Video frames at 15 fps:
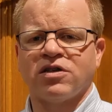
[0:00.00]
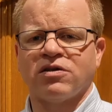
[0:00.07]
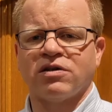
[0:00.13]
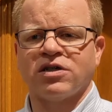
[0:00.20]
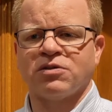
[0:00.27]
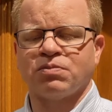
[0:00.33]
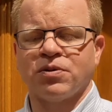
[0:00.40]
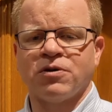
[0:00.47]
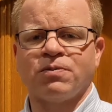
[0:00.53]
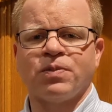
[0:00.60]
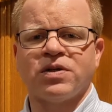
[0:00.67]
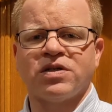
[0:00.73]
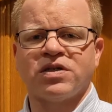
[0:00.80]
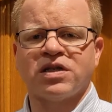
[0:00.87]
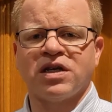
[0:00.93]
there is
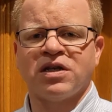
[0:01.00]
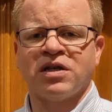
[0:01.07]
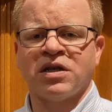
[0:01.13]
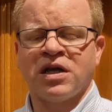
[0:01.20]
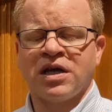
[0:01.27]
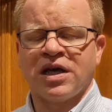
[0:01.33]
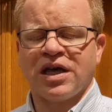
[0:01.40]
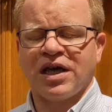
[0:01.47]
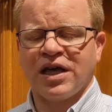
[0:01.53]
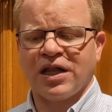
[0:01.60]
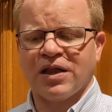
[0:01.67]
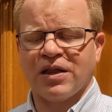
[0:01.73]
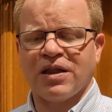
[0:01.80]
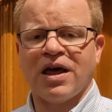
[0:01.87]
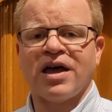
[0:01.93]
purpose and,
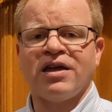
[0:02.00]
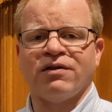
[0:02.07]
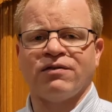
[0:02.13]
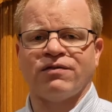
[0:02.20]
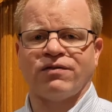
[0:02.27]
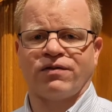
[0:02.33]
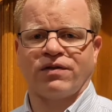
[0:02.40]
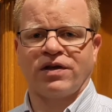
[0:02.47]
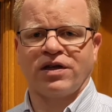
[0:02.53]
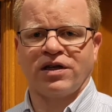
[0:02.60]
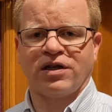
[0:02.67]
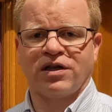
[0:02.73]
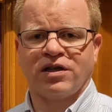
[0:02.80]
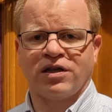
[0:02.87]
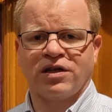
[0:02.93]
and life
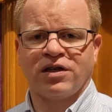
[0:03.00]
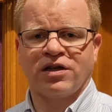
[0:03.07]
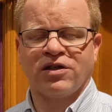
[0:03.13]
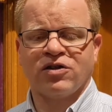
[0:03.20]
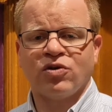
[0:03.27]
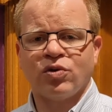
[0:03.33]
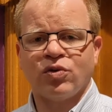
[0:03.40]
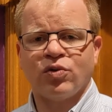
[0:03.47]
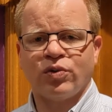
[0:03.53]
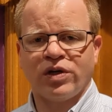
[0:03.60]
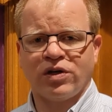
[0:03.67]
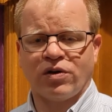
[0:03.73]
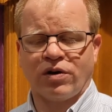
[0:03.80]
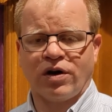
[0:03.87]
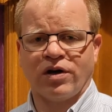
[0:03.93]
and who
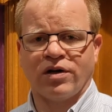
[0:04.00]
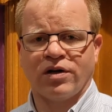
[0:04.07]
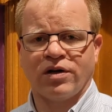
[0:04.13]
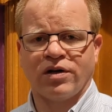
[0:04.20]
we are.